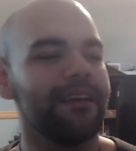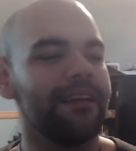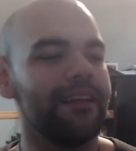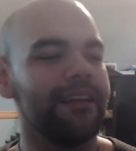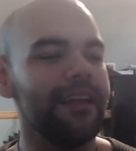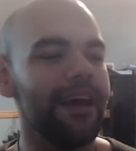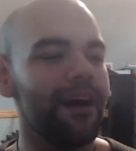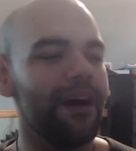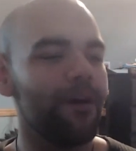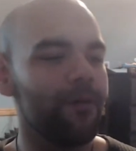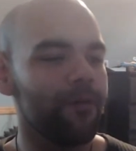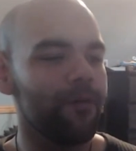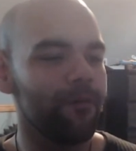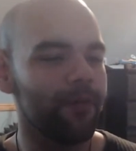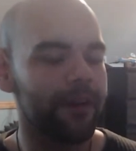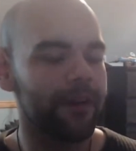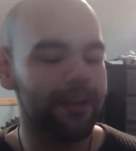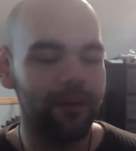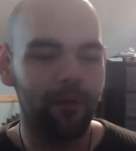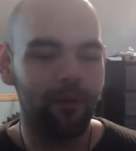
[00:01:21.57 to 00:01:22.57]
now,
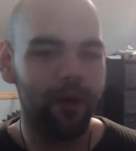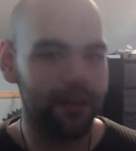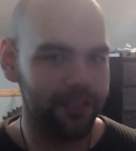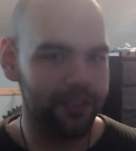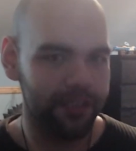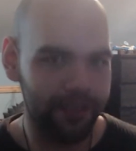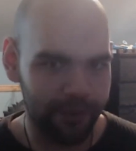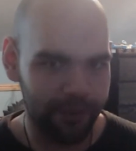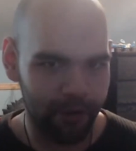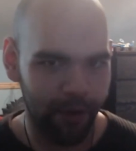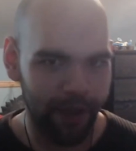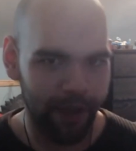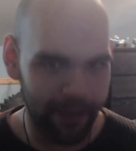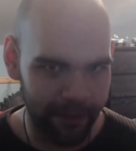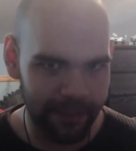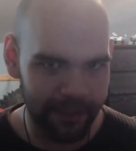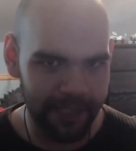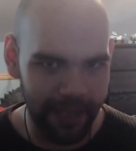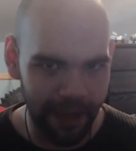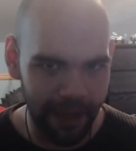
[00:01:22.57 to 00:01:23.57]
we're going to watch this
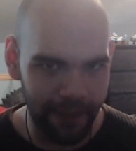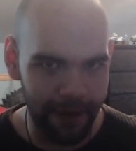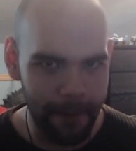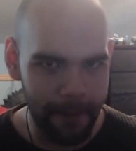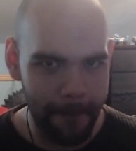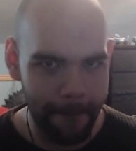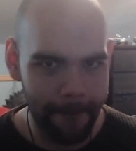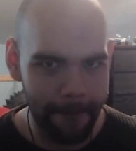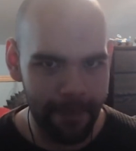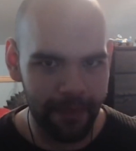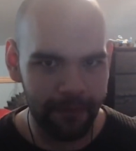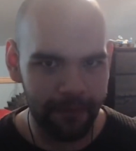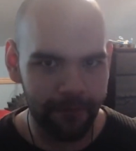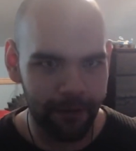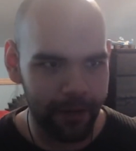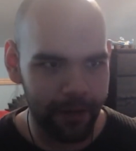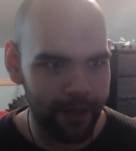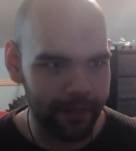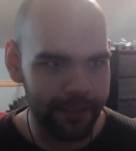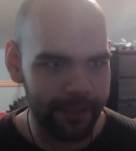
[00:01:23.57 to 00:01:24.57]
trailer together
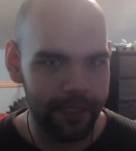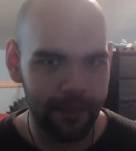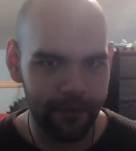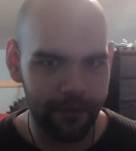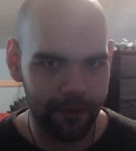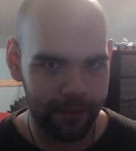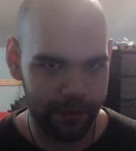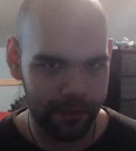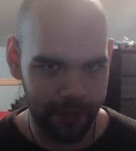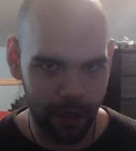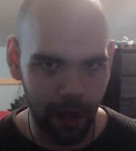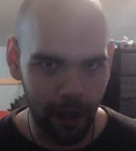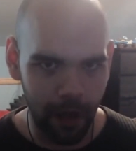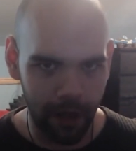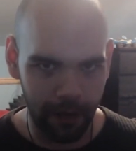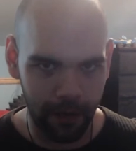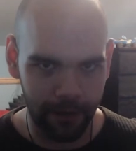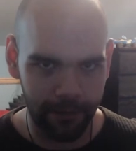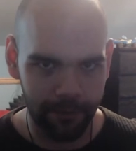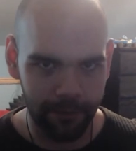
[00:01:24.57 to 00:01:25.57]
for Godzilla vs.
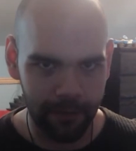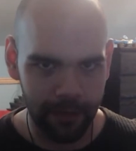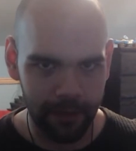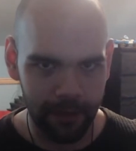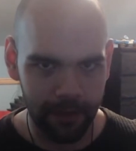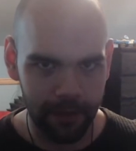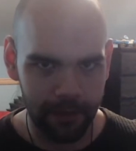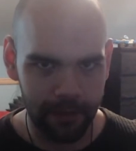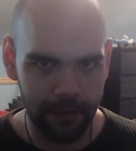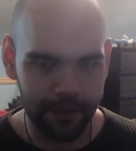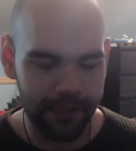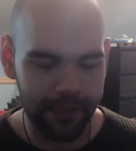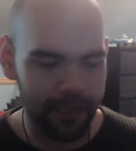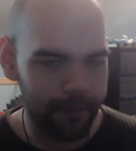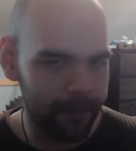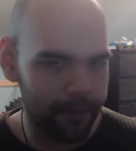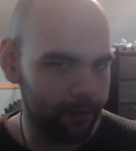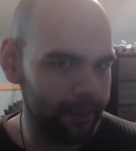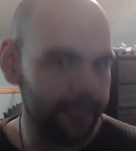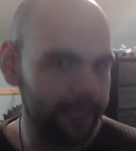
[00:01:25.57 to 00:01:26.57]
Kong that's going
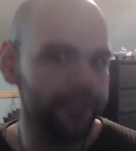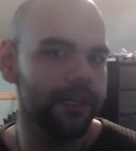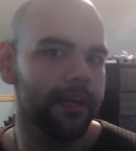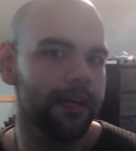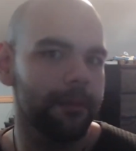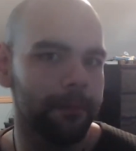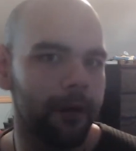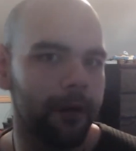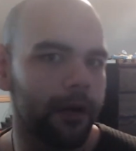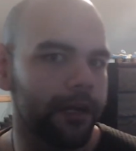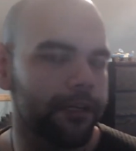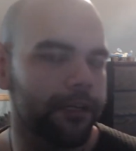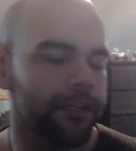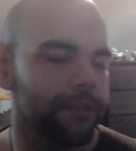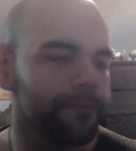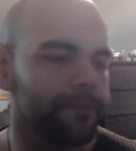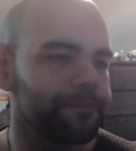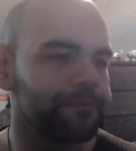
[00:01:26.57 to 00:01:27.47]
to be releasing in March.